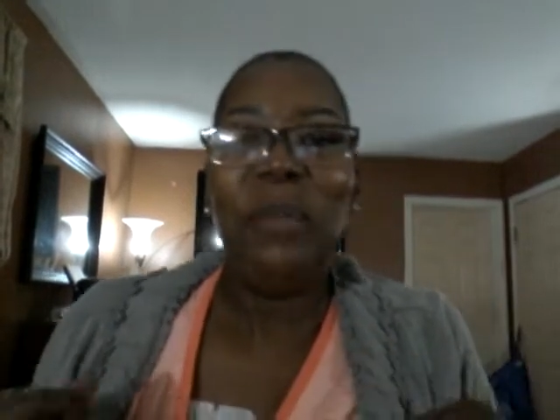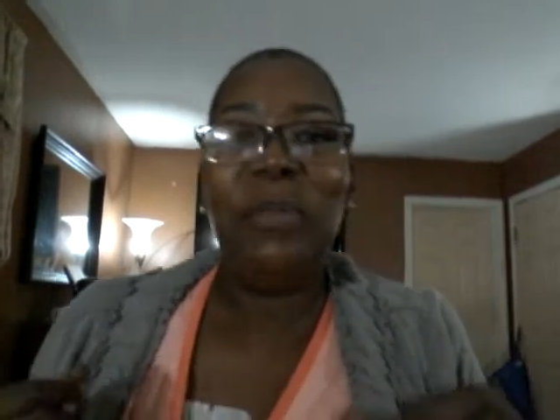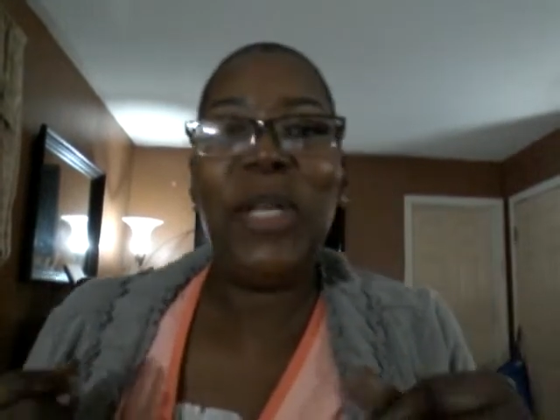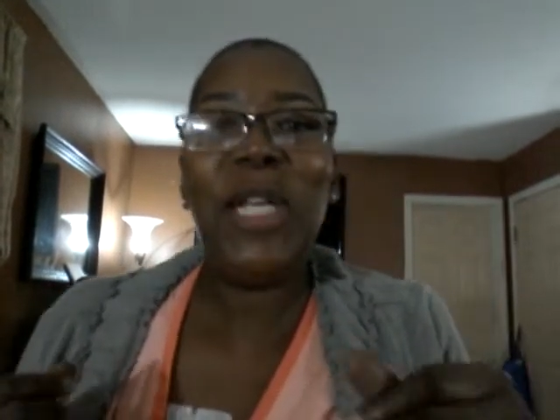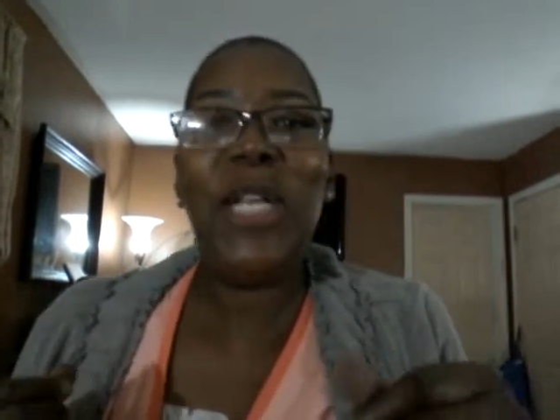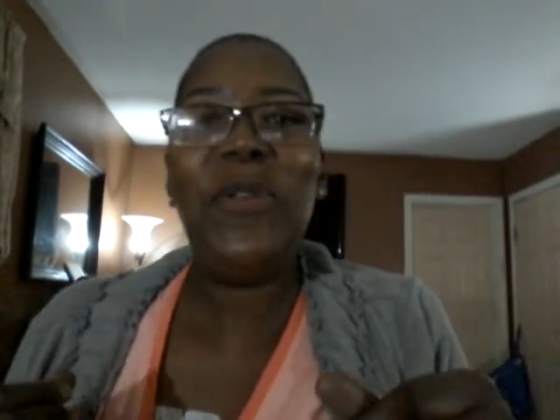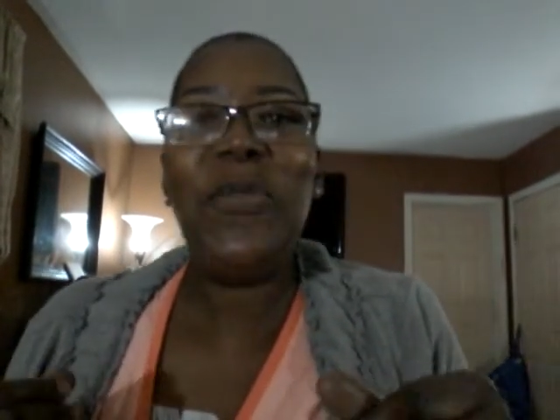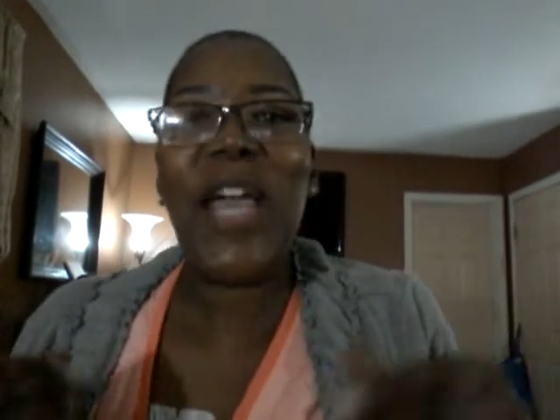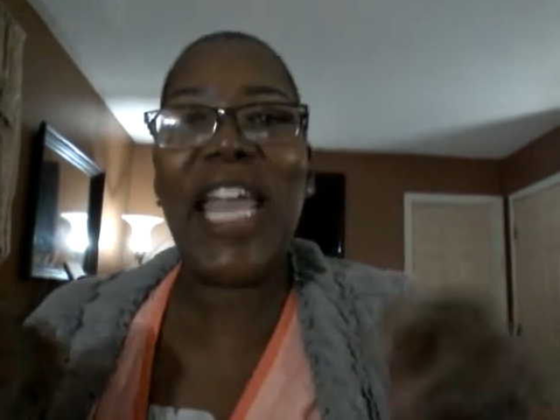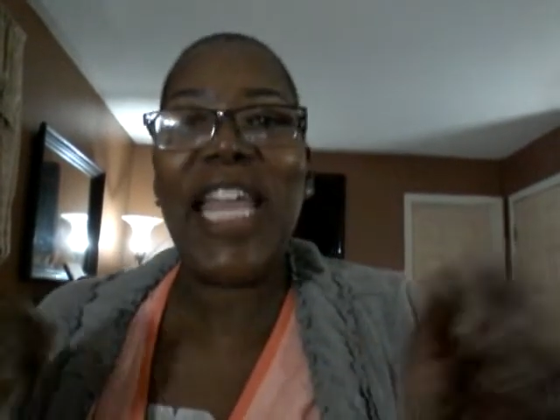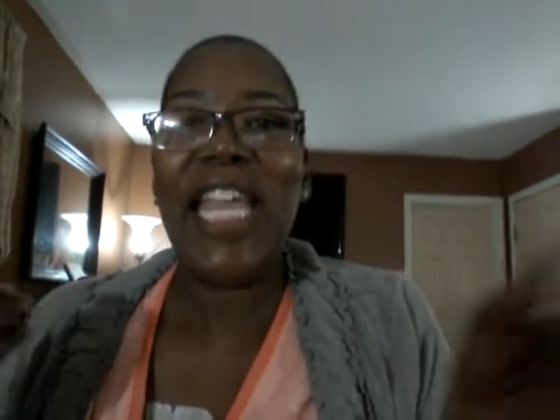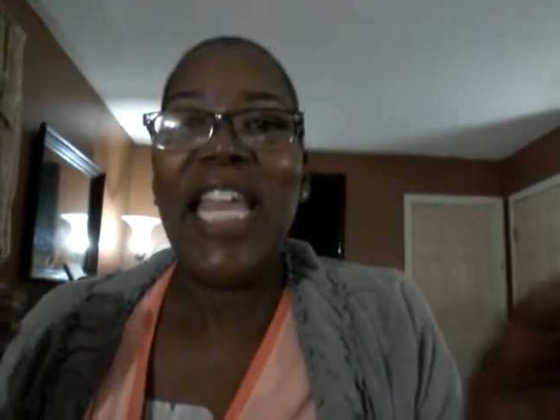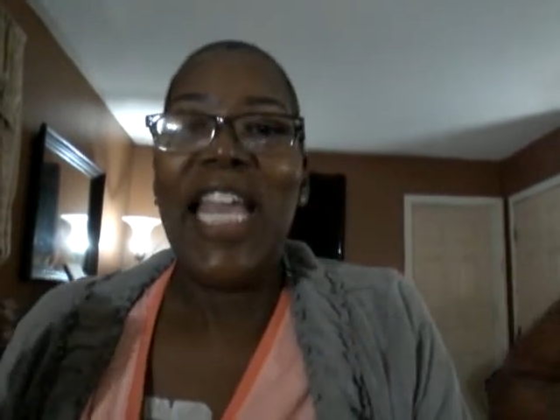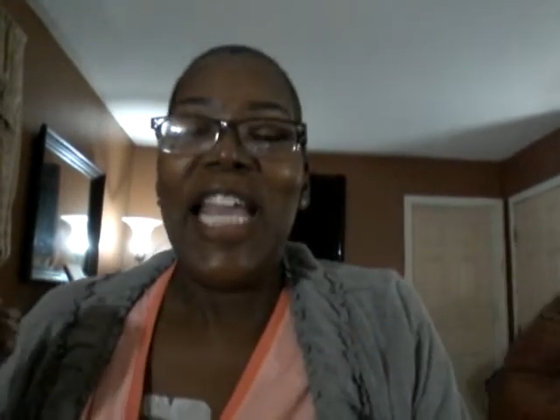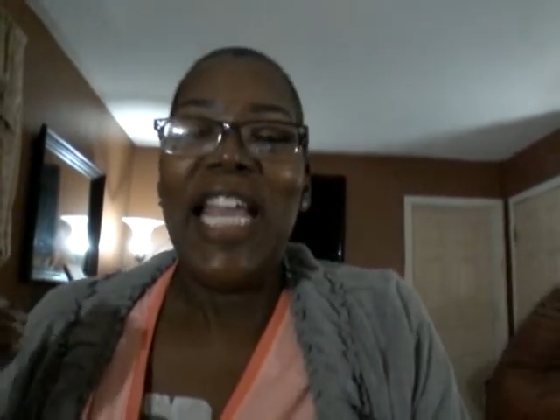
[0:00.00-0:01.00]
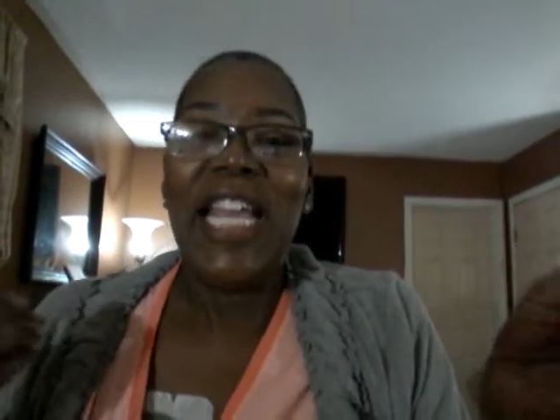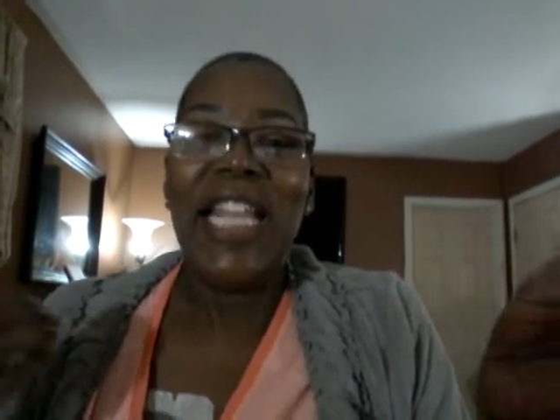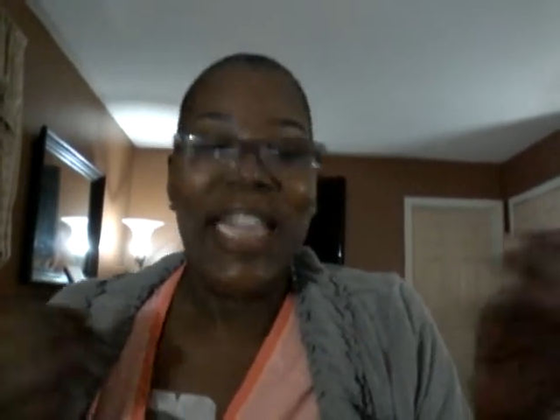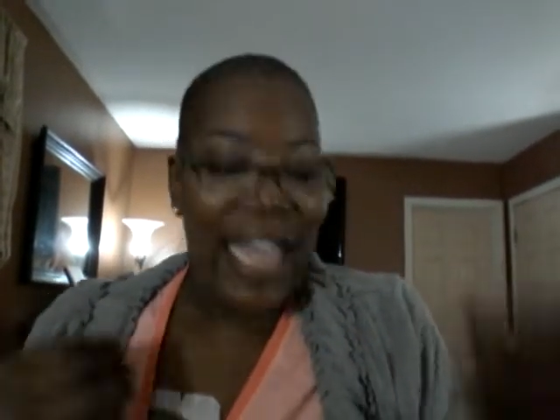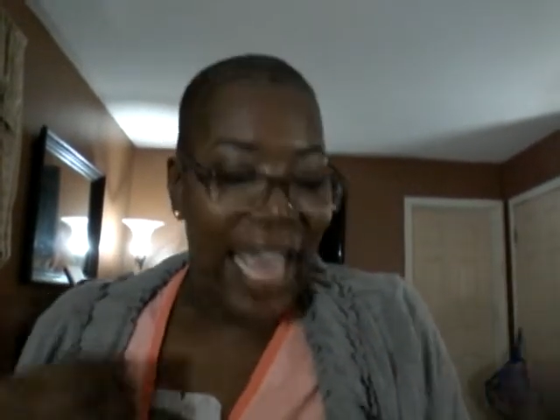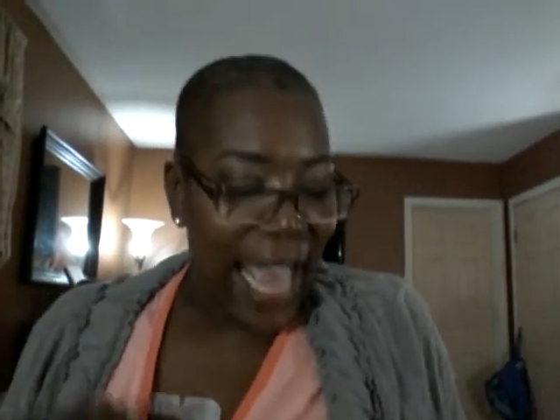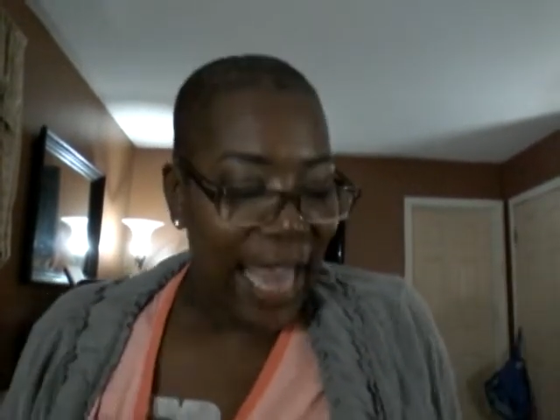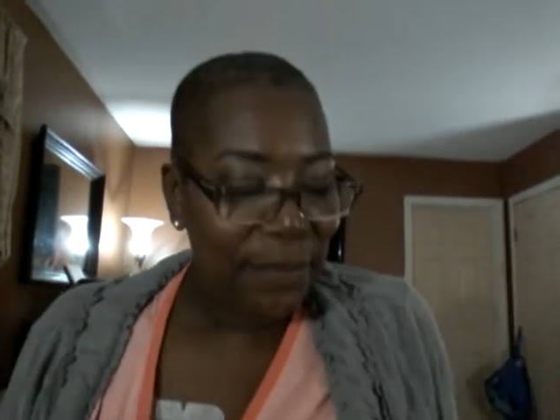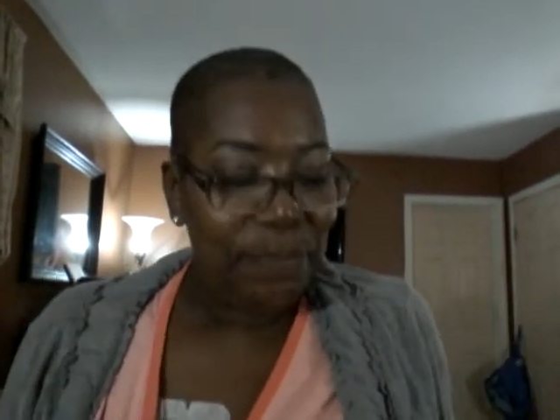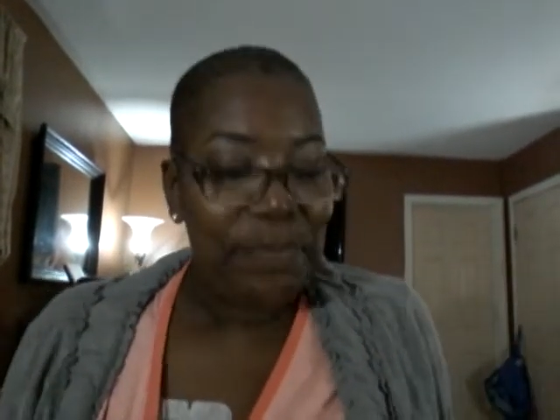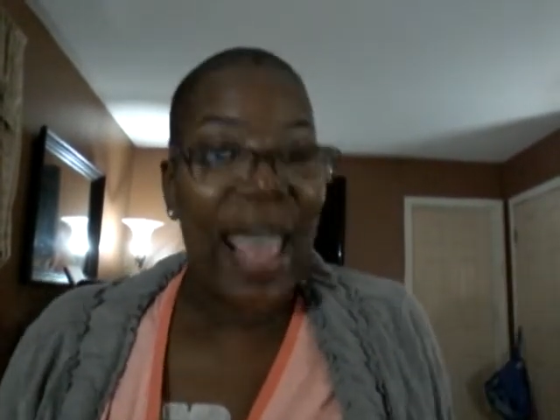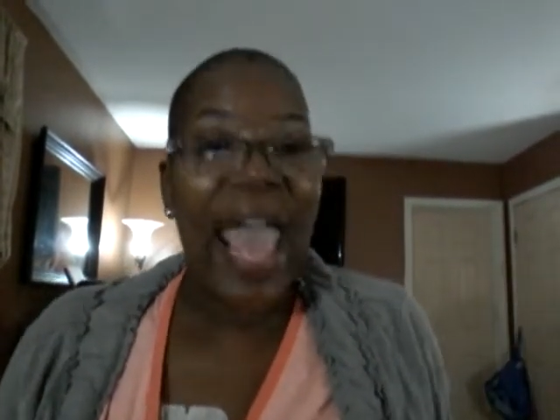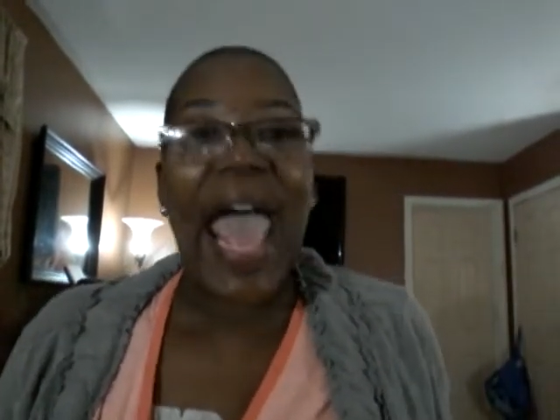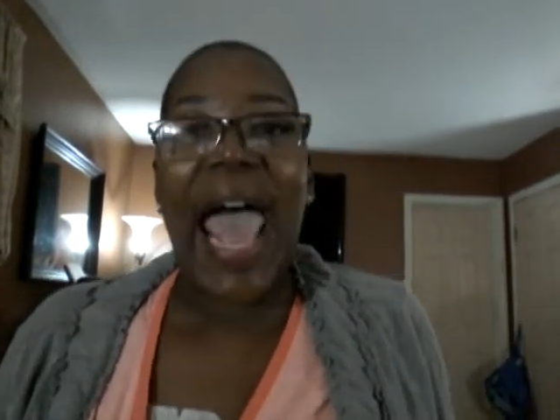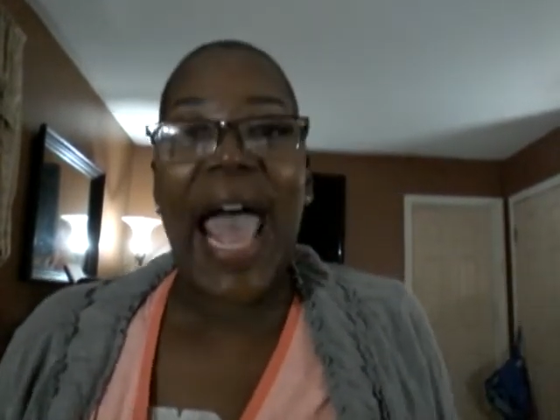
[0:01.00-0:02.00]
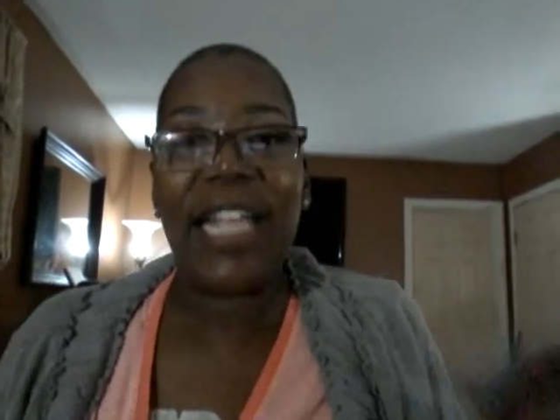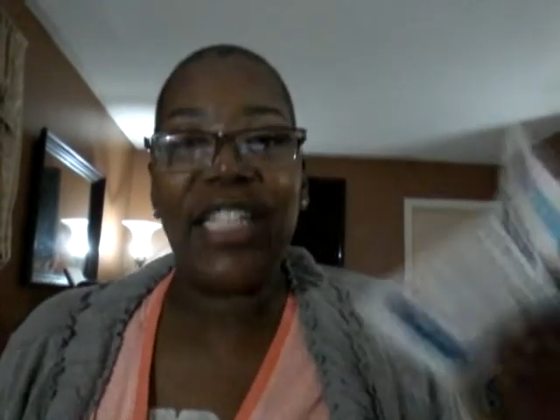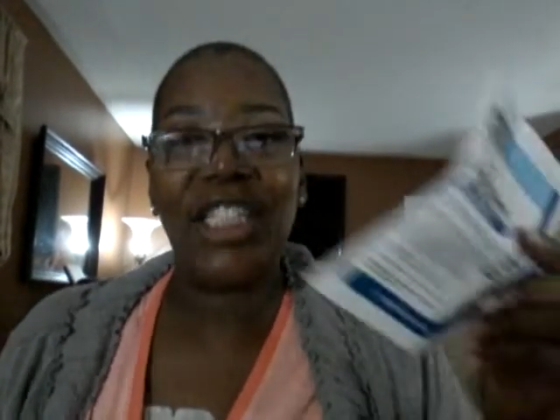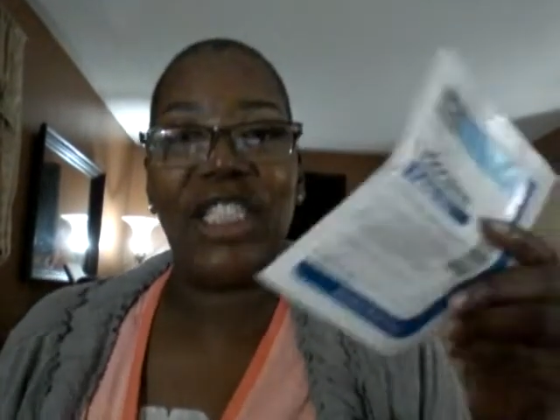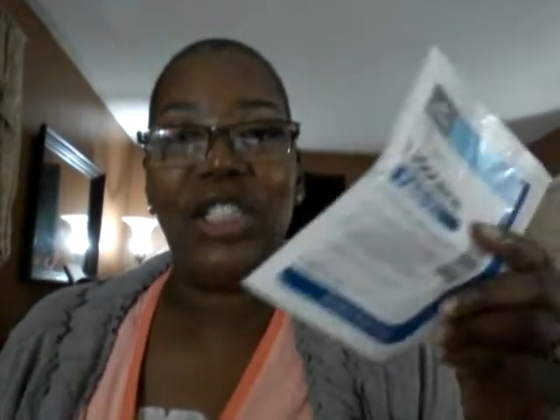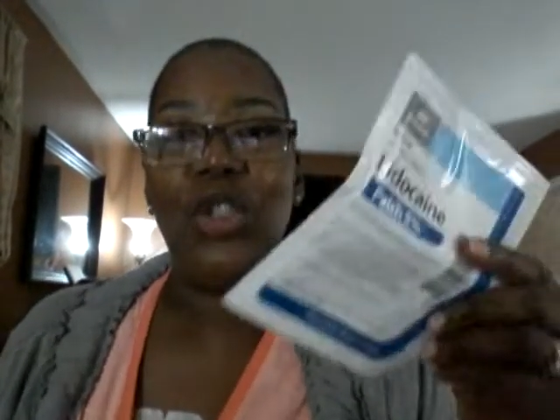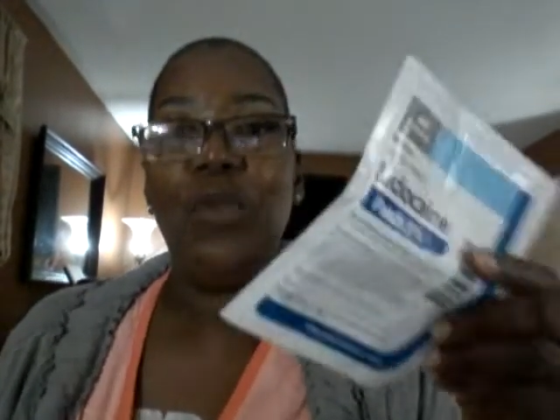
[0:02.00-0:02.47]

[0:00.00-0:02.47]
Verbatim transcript: But anyway, that patch,